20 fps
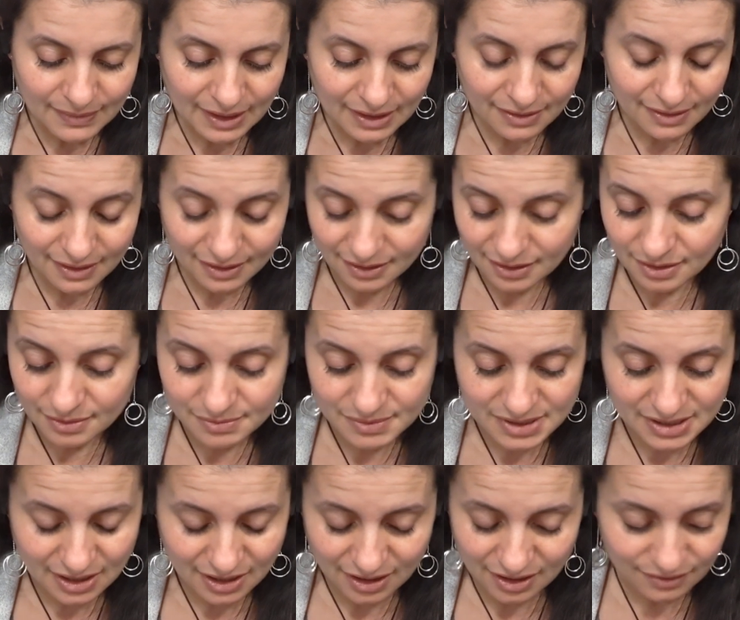that comes
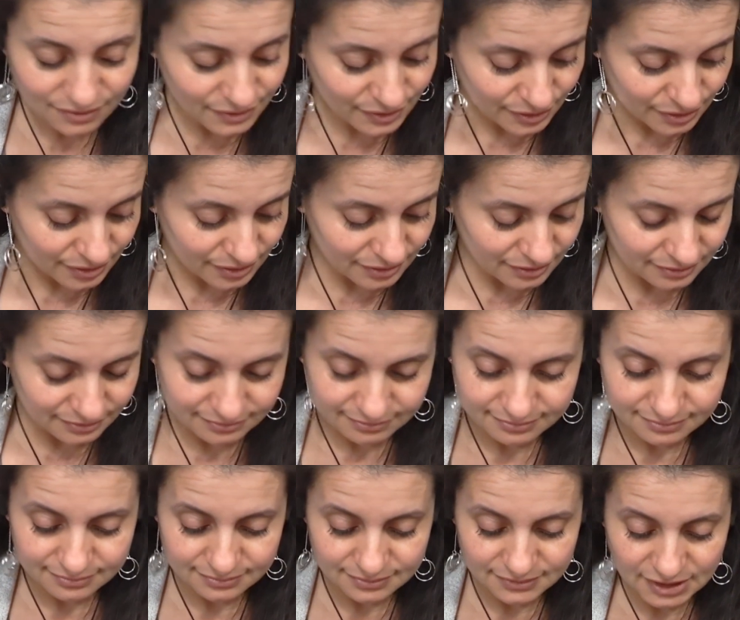after
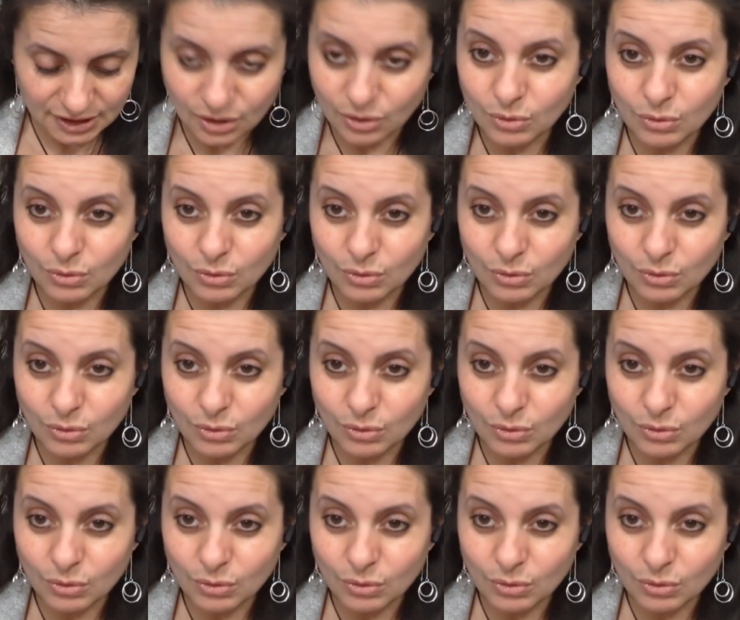the